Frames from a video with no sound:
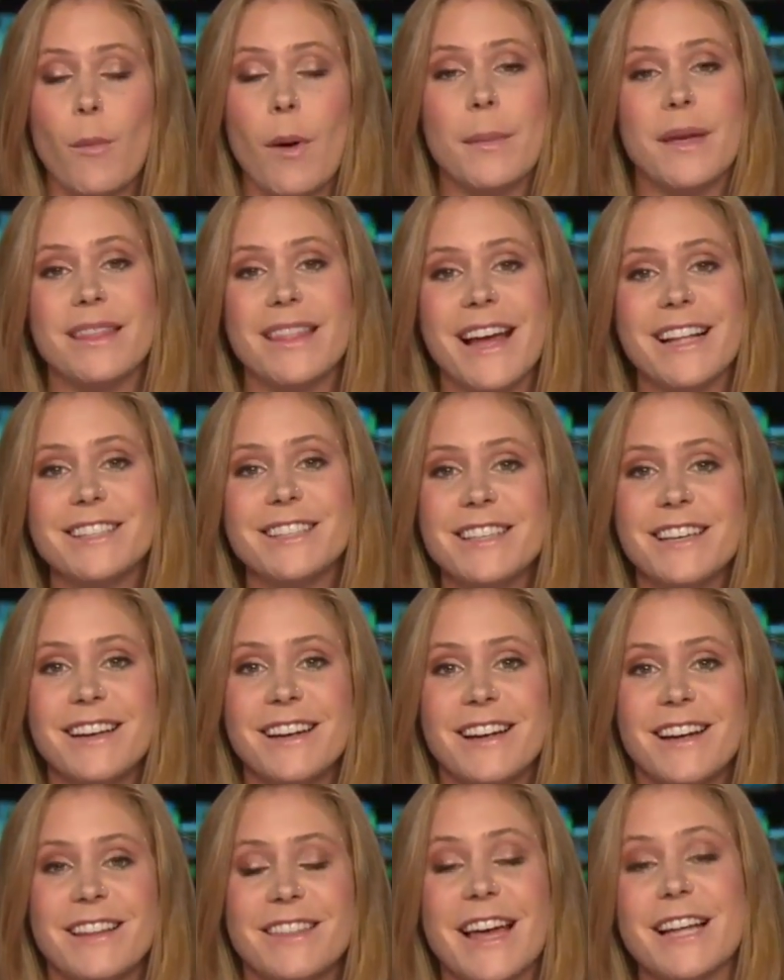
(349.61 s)
I mean, that's
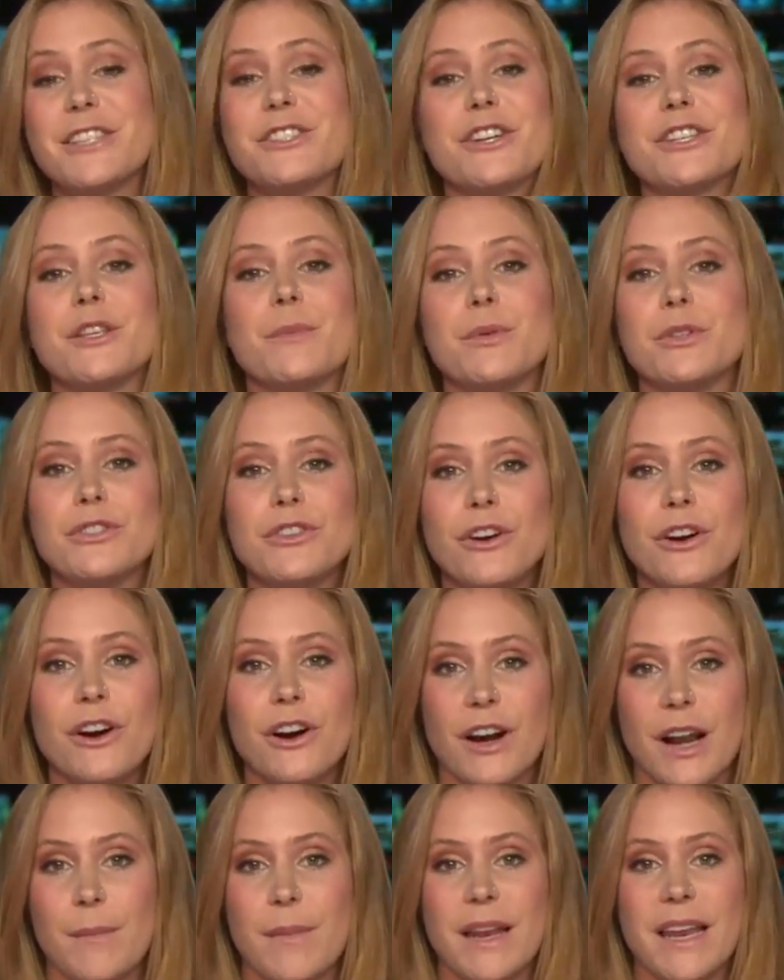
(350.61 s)
that's just
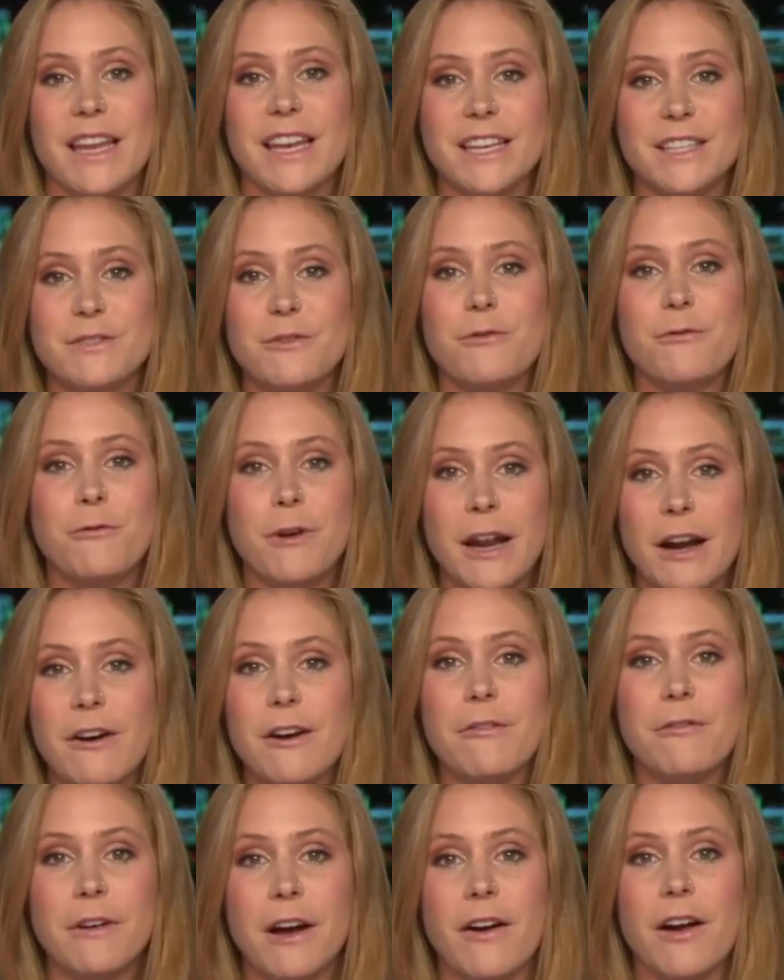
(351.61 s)
absurd. I mean, it is
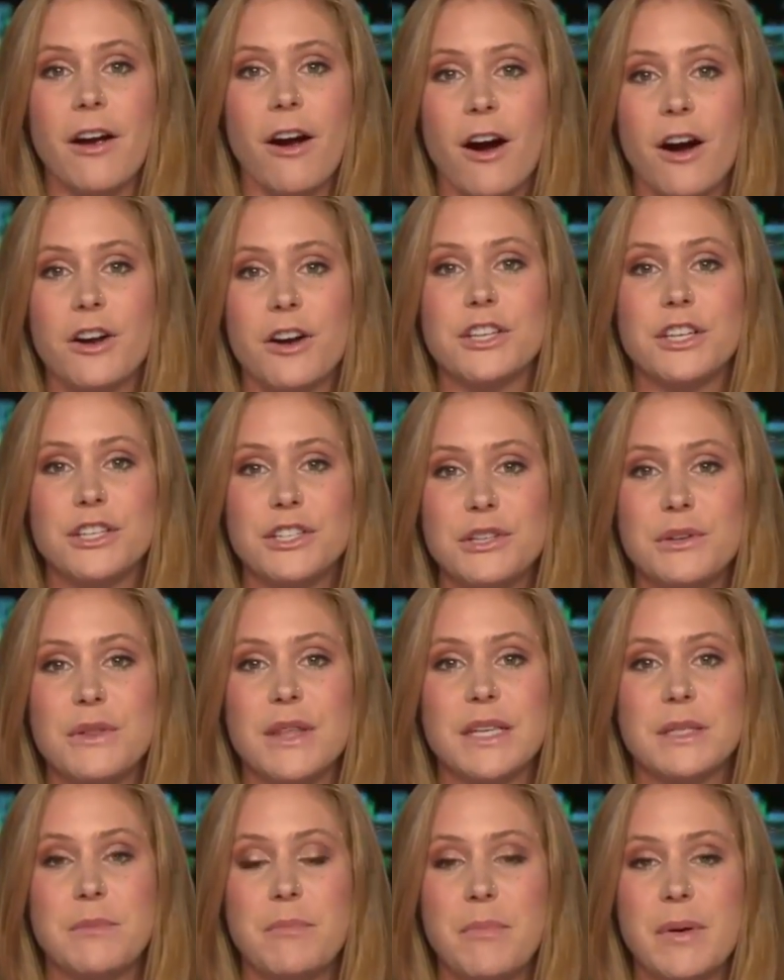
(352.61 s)
very, very hard to do
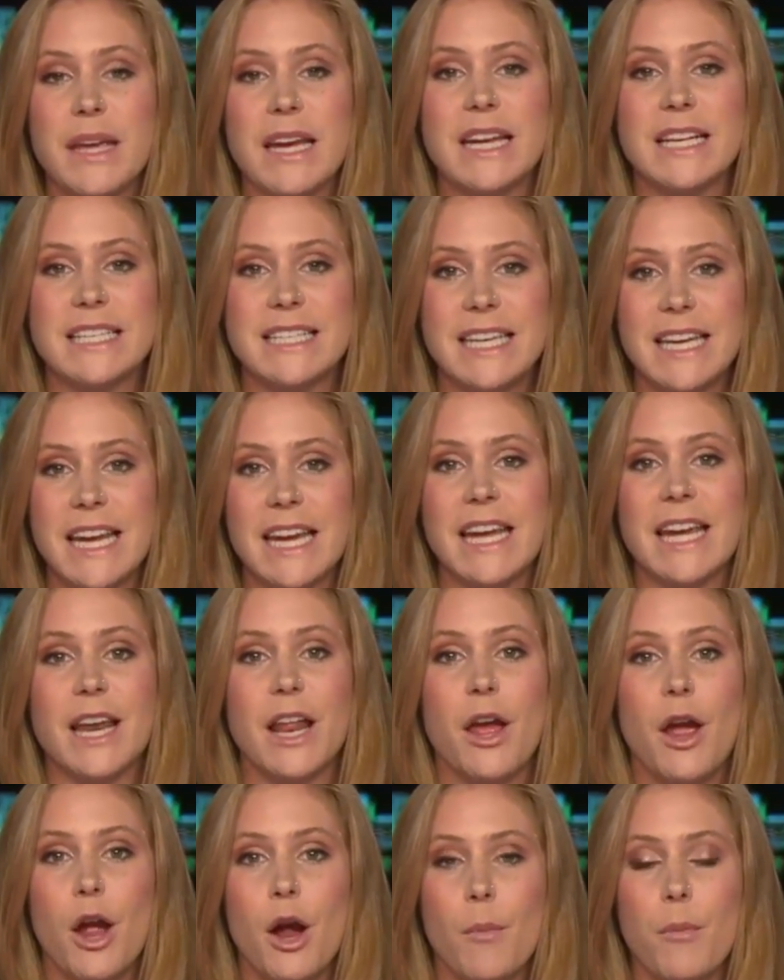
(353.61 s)
these big ticket
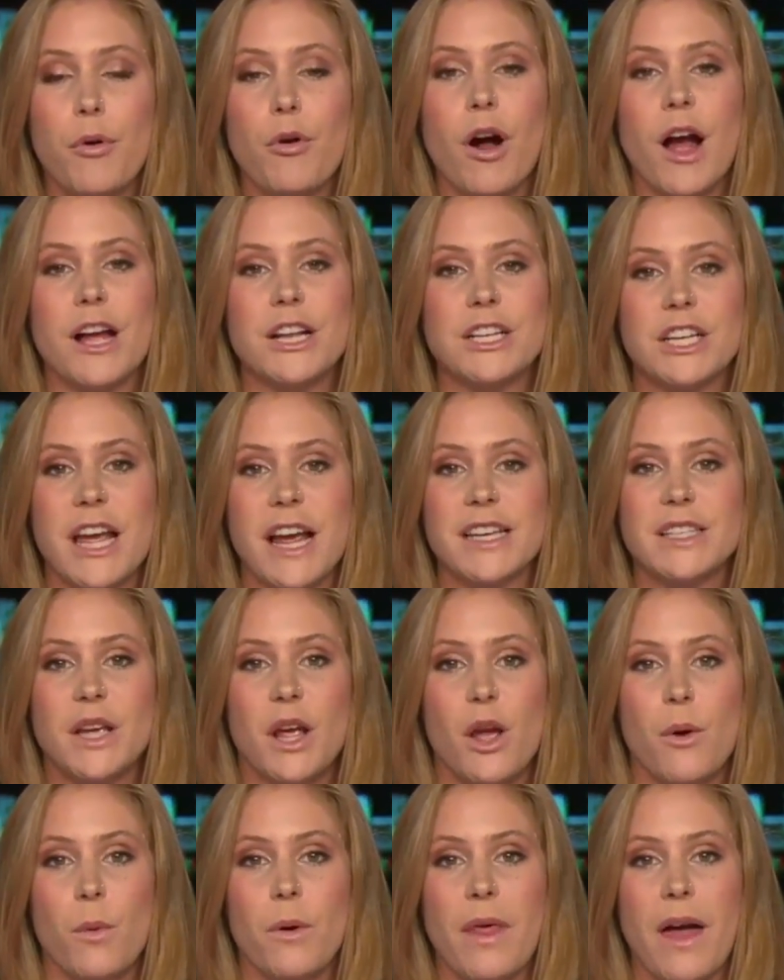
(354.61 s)
projects
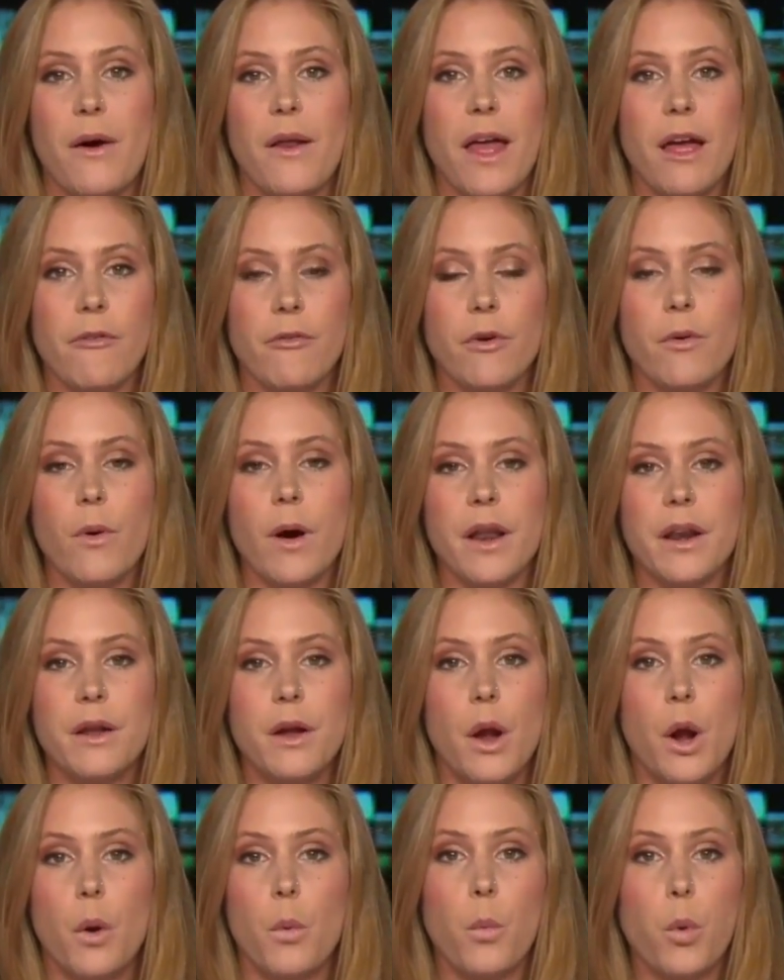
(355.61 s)
without everyone
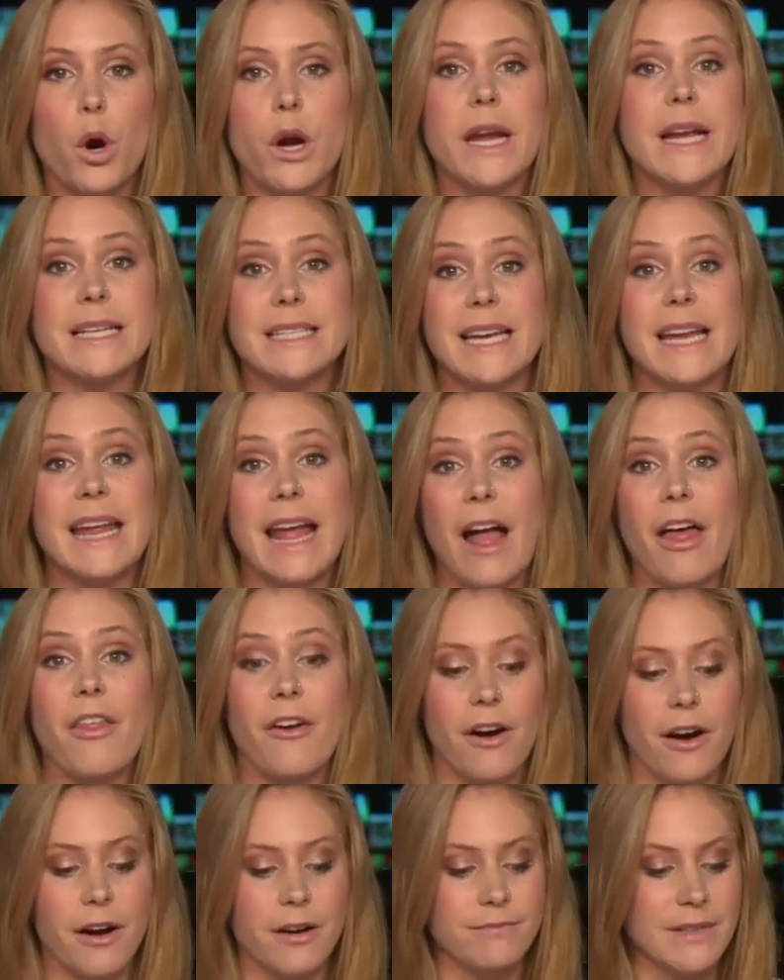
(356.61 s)
working
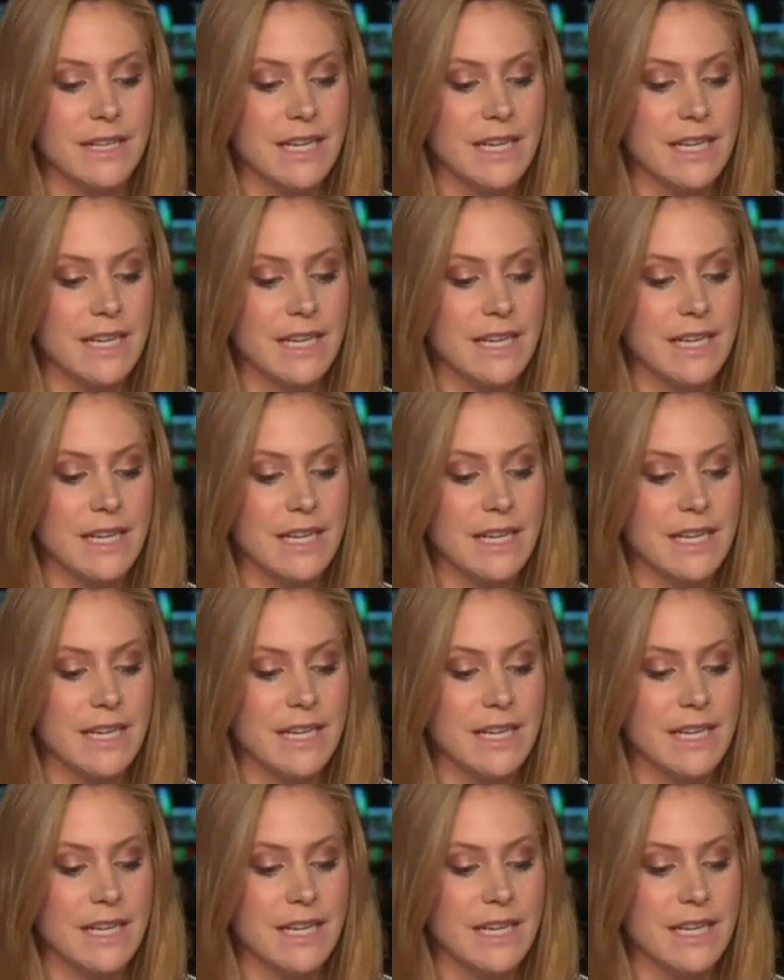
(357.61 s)
together.